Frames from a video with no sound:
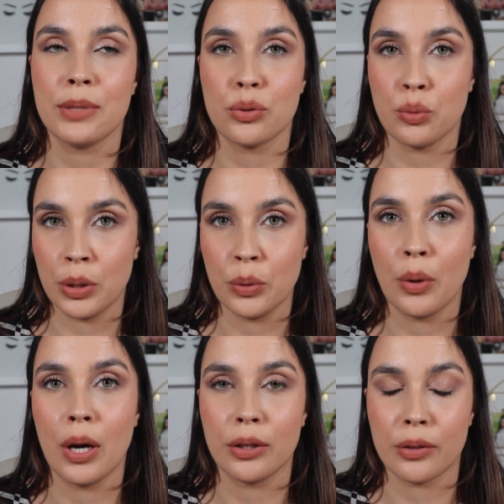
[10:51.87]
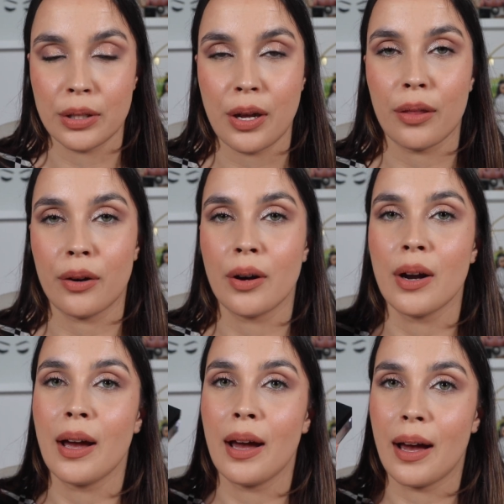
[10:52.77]
between one or another,
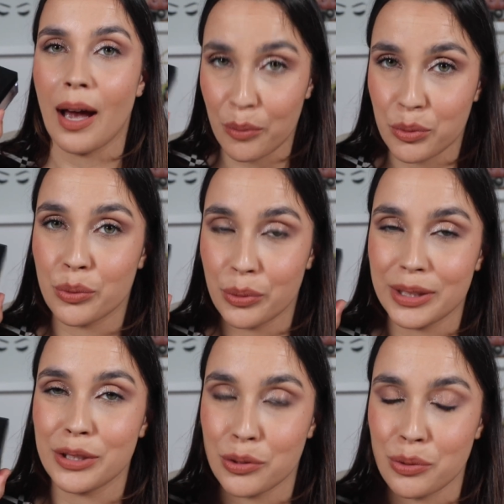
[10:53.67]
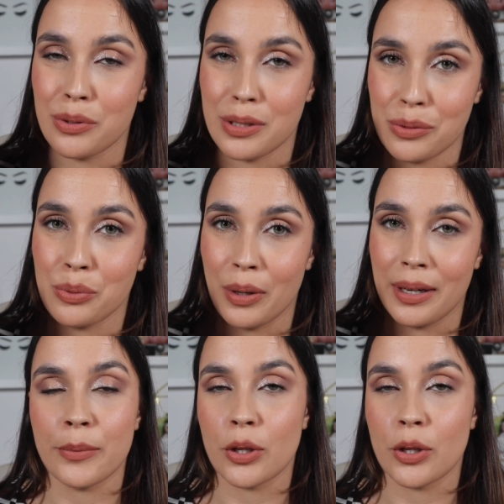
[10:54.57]
I would really choose this one.